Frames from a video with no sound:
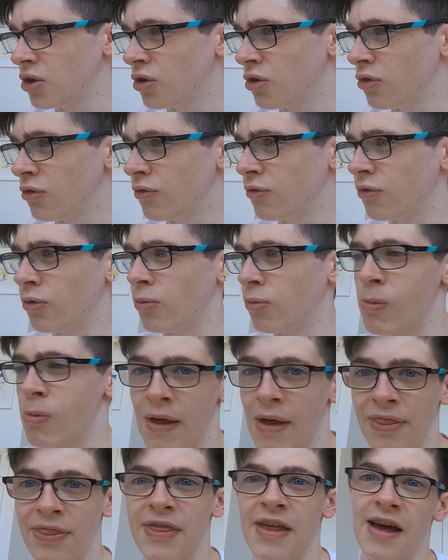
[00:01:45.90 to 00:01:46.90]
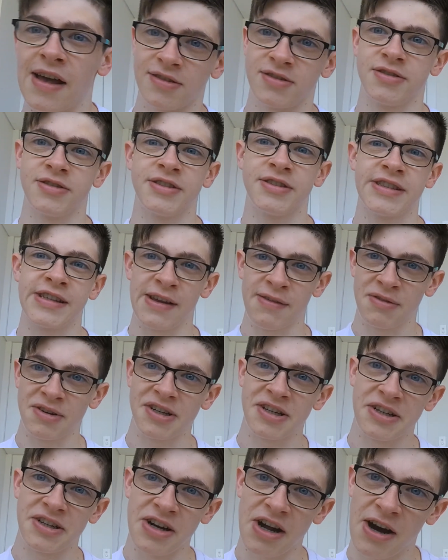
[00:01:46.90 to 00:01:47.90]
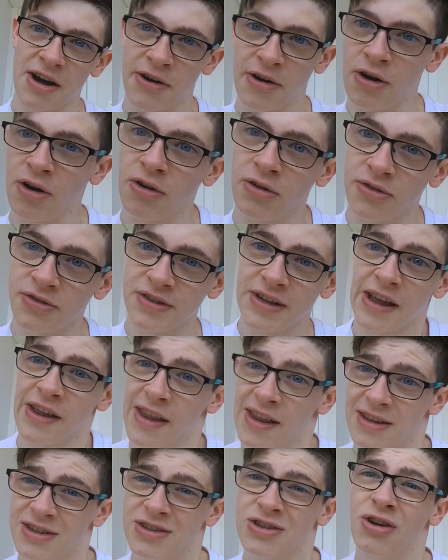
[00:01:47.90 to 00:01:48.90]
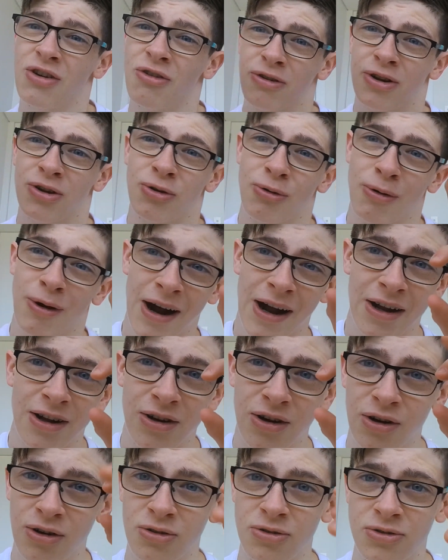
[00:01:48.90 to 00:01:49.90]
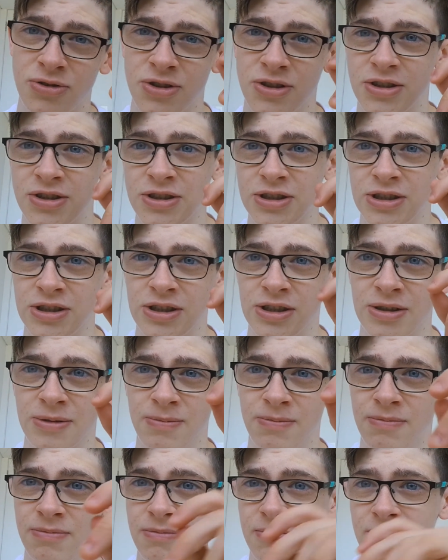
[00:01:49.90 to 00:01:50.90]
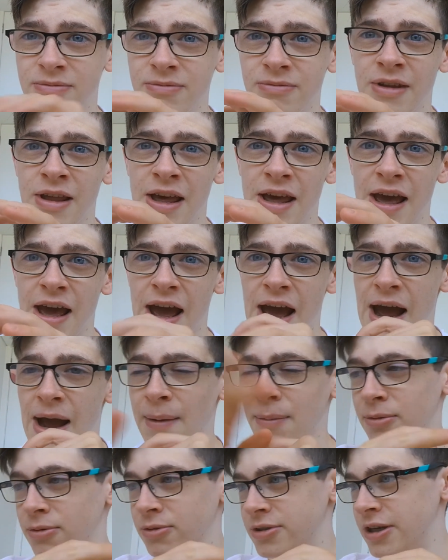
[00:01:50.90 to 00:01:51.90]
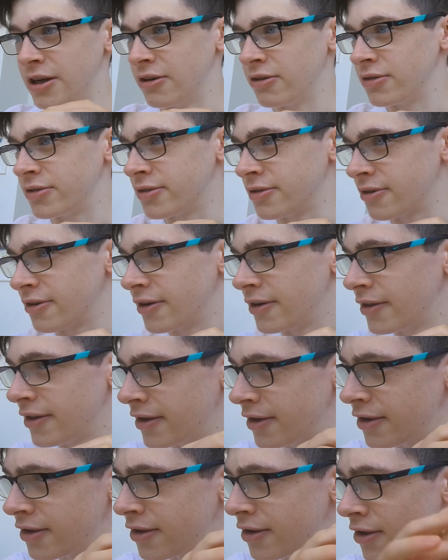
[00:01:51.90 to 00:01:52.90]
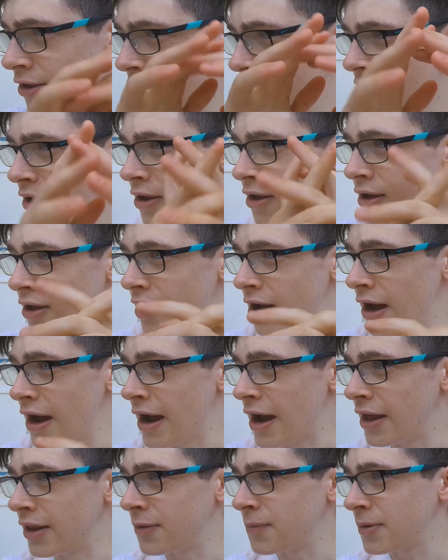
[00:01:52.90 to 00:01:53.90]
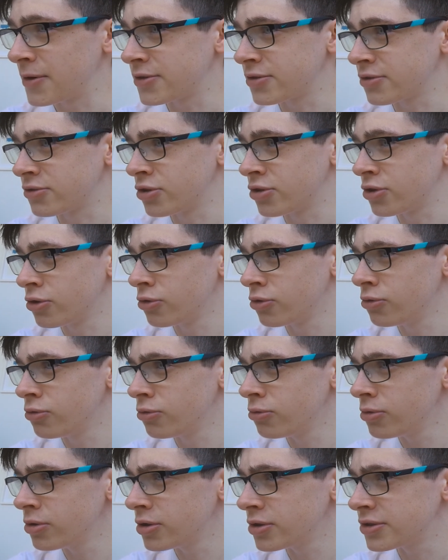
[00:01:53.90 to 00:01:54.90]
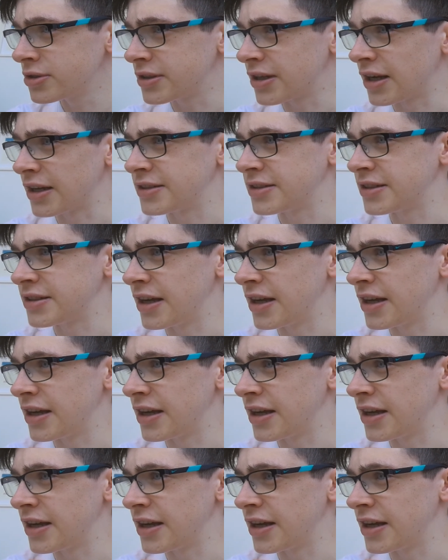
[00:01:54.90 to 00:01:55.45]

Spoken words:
for $1,079. Now that's going quite close into Apple territory there. And the Pixel 2 XL starts